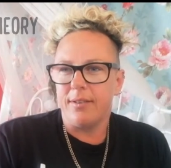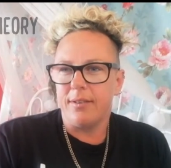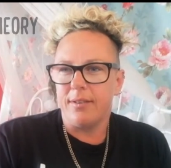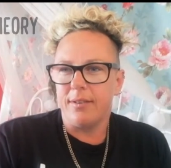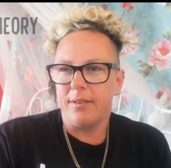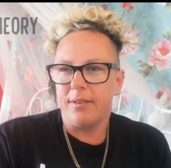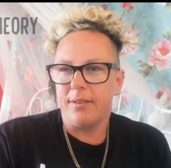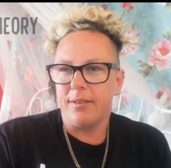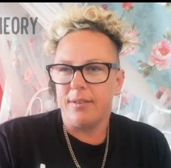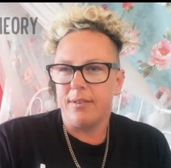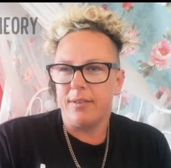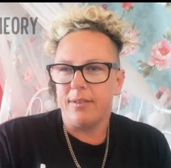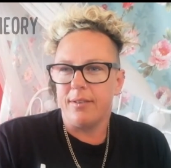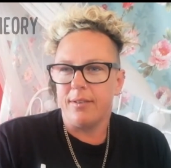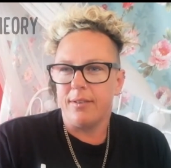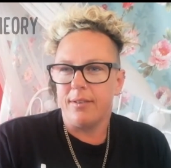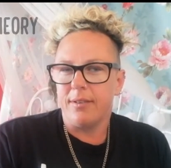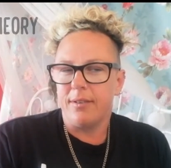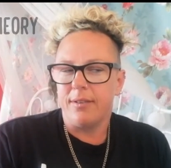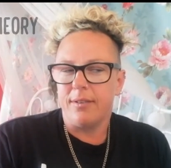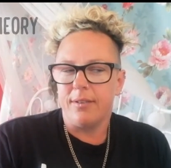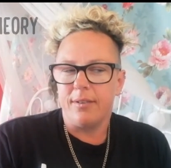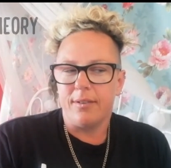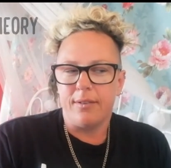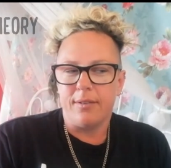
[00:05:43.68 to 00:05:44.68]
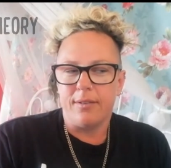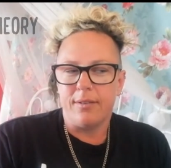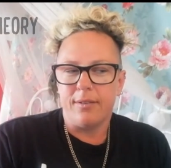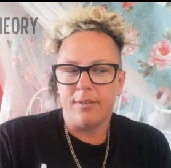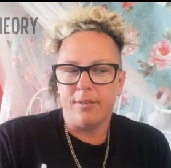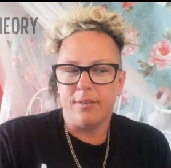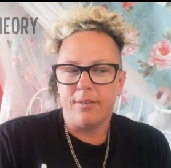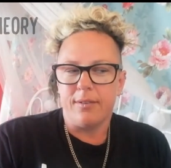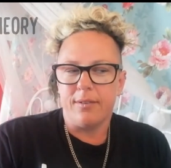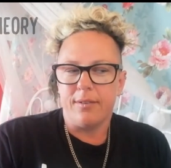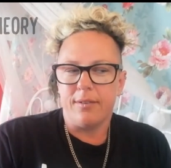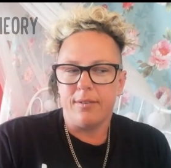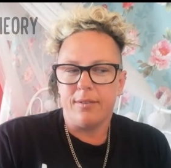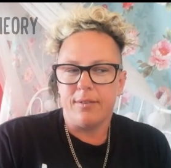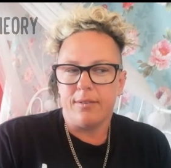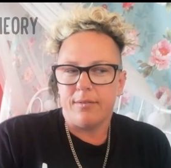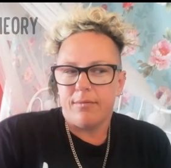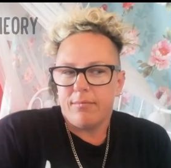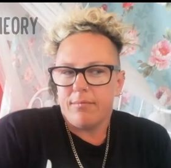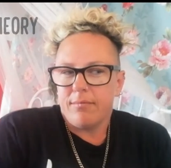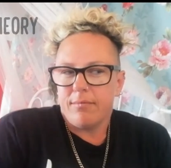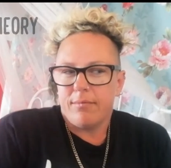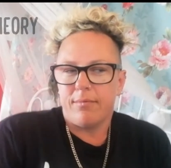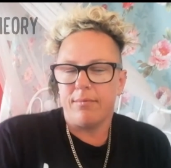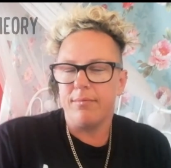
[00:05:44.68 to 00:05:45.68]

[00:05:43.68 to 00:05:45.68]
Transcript: (silence)